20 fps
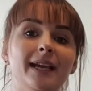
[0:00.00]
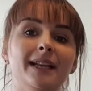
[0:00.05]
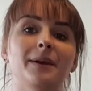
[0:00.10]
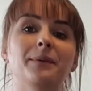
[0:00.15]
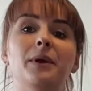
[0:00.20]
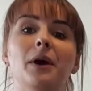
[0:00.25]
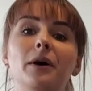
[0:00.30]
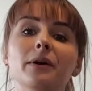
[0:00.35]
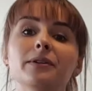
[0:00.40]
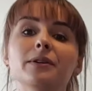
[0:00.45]

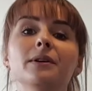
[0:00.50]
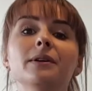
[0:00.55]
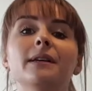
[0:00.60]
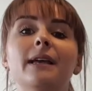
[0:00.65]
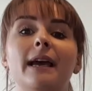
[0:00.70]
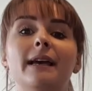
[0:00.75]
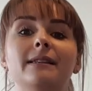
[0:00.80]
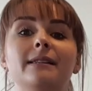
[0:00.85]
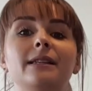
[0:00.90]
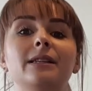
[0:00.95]
Now, he also
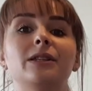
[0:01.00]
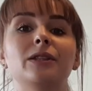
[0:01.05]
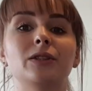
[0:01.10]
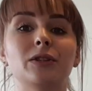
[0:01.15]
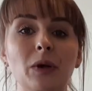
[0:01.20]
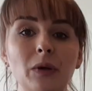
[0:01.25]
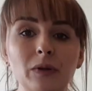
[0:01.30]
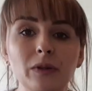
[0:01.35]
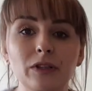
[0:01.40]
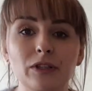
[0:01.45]
gets his
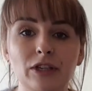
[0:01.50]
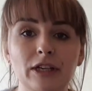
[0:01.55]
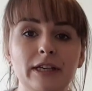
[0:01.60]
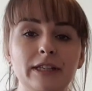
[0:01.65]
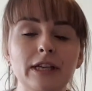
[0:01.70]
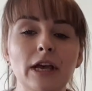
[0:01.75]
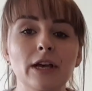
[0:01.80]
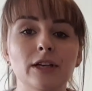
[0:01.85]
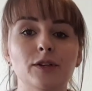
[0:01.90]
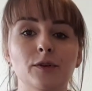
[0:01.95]

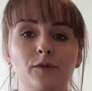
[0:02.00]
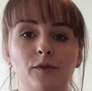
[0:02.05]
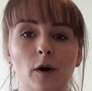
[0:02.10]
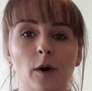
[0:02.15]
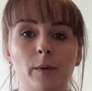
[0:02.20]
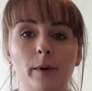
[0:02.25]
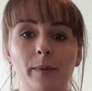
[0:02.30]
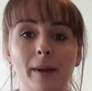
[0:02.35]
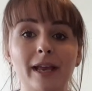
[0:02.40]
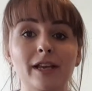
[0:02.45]
soldiers to
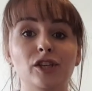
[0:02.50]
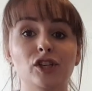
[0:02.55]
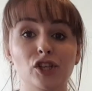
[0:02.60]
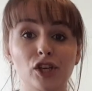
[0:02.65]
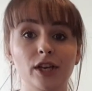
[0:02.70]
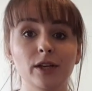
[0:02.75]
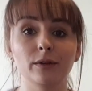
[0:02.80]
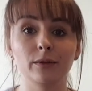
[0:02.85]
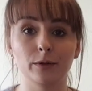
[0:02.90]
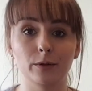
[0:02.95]
form up a
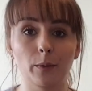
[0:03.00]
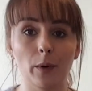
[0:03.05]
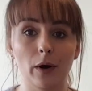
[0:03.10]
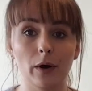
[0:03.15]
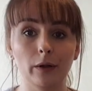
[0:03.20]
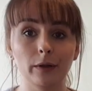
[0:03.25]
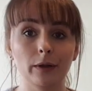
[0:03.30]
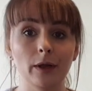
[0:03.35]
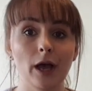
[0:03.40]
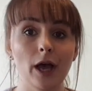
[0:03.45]
shield
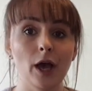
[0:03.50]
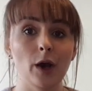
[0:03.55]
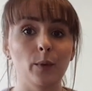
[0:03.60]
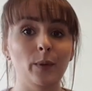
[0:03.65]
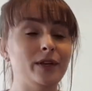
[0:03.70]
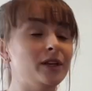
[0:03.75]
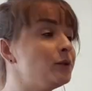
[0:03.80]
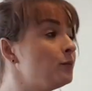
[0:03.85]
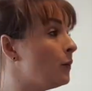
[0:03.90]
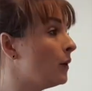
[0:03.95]
wall,
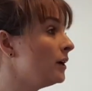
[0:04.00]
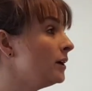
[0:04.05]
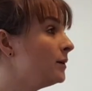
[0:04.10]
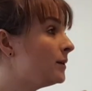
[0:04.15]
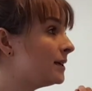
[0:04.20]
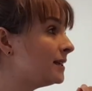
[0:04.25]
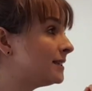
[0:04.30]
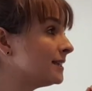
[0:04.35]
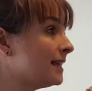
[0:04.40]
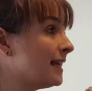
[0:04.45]
which is what you
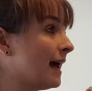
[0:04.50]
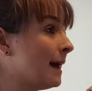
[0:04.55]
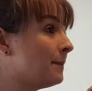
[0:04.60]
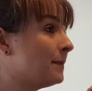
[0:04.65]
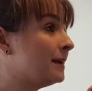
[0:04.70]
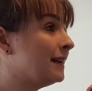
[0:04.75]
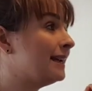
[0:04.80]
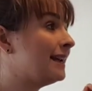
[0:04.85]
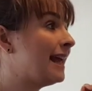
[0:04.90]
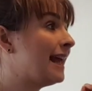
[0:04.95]
can see
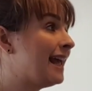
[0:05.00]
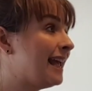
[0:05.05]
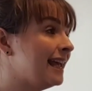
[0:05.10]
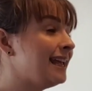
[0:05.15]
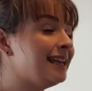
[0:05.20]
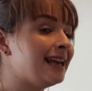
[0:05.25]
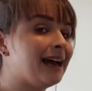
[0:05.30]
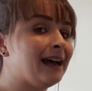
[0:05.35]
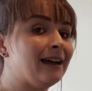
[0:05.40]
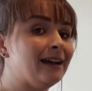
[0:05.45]
happening
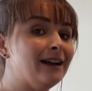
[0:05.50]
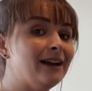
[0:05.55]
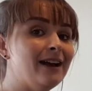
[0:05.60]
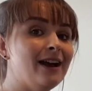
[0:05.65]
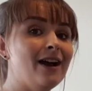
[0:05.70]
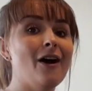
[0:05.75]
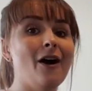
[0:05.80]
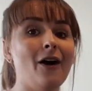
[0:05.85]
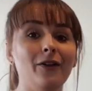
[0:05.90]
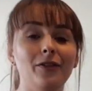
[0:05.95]
here
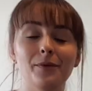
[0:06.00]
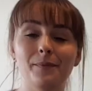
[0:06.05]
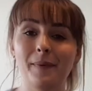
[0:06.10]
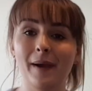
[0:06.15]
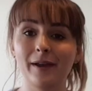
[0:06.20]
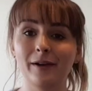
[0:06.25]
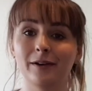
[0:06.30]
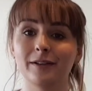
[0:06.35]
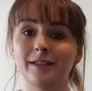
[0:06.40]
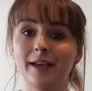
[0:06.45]
on the
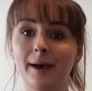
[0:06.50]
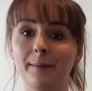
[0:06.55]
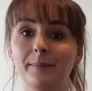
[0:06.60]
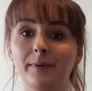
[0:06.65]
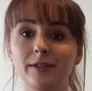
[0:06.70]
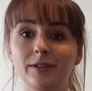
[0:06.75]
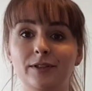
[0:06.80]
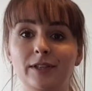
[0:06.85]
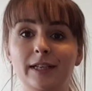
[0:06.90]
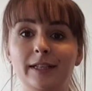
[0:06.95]
Bayeux
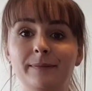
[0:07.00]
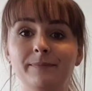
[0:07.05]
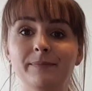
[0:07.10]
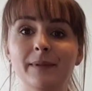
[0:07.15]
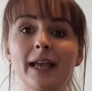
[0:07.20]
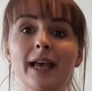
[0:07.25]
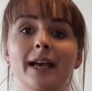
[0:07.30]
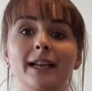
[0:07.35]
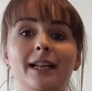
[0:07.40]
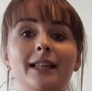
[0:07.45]
Tapestry.
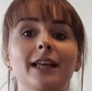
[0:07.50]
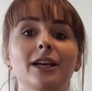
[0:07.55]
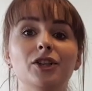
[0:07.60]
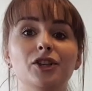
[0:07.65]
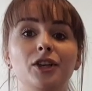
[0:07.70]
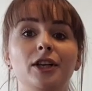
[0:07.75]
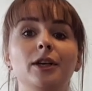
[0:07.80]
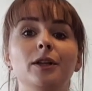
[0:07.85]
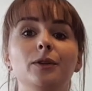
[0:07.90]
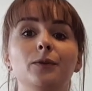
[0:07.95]
Now, that
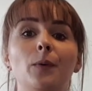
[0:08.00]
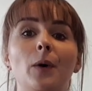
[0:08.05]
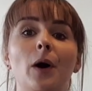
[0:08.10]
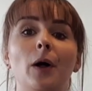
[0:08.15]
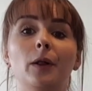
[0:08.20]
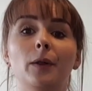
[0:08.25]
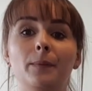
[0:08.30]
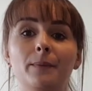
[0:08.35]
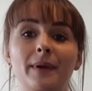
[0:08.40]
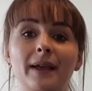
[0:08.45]
shield
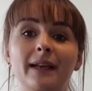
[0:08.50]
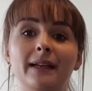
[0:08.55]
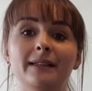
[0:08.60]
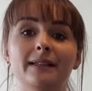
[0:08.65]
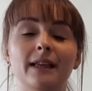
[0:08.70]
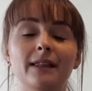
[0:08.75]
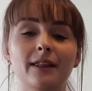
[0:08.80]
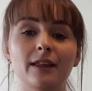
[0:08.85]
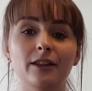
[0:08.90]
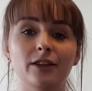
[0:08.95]
wall
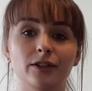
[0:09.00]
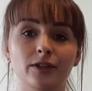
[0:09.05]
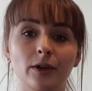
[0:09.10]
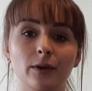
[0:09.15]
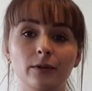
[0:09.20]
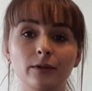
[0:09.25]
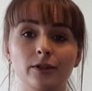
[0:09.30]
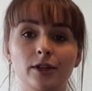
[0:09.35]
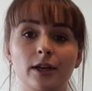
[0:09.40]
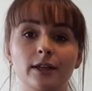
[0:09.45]
means that the
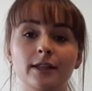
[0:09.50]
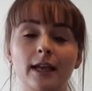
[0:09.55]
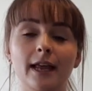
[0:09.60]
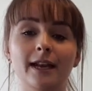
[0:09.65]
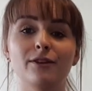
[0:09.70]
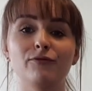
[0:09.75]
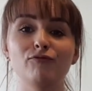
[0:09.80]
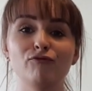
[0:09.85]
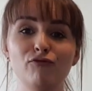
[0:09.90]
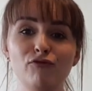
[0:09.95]
soldiers
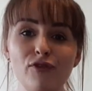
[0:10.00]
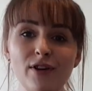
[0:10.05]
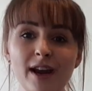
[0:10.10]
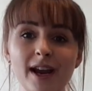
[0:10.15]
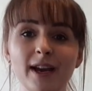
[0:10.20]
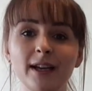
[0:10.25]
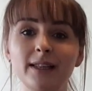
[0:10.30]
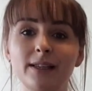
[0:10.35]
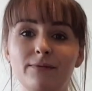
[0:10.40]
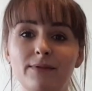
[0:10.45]
are
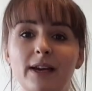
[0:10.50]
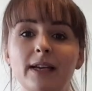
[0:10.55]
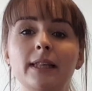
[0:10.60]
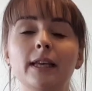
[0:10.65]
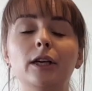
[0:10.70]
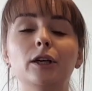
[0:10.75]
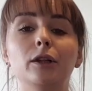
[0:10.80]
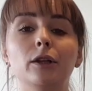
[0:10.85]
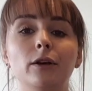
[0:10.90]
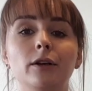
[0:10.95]
really,
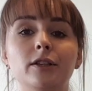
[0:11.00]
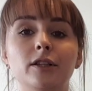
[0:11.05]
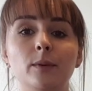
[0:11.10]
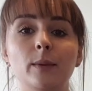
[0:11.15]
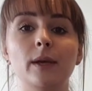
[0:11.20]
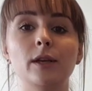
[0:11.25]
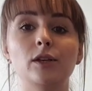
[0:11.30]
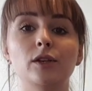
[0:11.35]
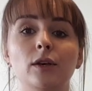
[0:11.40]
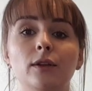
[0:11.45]
really close
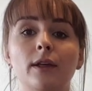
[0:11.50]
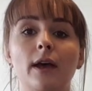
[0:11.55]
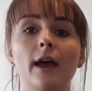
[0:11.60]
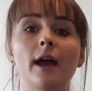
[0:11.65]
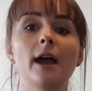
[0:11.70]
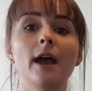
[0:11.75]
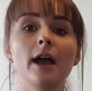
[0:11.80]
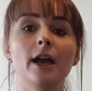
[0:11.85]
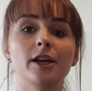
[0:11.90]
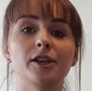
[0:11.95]
to each other,
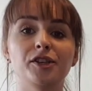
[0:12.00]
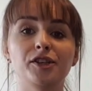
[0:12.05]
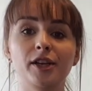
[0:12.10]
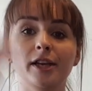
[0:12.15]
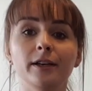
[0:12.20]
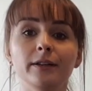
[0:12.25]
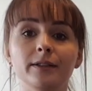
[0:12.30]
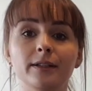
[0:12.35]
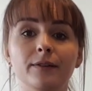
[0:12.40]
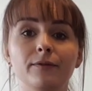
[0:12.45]

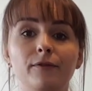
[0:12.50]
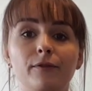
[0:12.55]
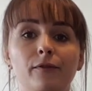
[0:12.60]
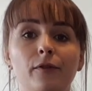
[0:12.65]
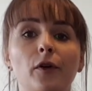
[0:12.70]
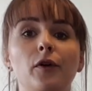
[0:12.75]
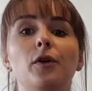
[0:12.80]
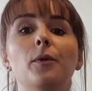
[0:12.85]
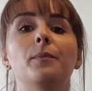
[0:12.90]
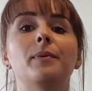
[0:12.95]
shields in
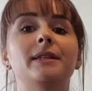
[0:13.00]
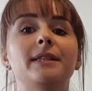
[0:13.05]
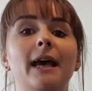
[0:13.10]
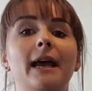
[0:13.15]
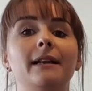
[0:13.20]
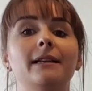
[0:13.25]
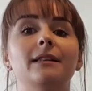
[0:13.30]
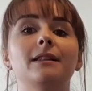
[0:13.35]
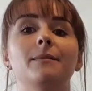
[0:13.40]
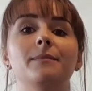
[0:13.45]
front,
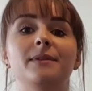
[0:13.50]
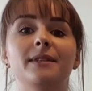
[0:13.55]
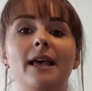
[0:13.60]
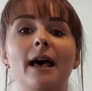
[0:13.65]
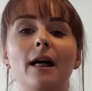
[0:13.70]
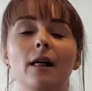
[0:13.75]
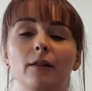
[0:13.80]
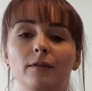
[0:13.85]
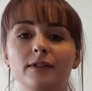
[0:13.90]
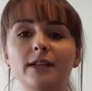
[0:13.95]
protecting
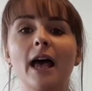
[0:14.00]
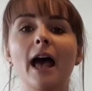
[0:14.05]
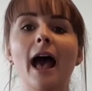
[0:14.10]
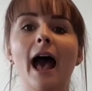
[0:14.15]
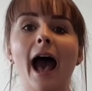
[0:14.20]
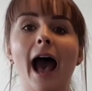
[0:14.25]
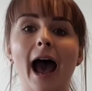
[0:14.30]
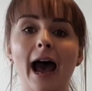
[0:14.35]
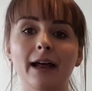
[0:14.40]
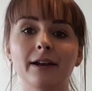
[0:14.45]
themselves
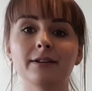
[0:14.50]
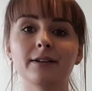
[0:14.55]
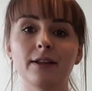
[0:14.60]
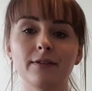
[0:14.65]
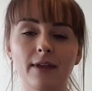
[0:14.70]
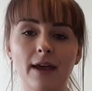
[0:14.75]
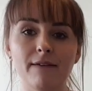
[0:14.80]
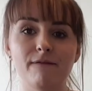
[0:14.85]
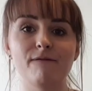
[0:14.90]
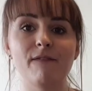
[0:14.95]
and
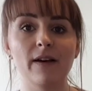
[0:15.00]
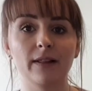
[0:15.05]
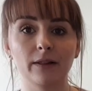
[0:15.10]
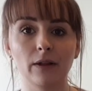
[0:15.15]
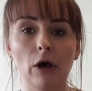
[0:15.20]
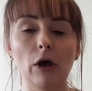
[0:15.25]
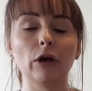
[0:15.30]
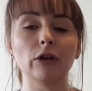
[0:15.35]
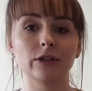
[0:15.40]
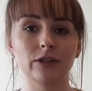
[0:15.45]
their fellow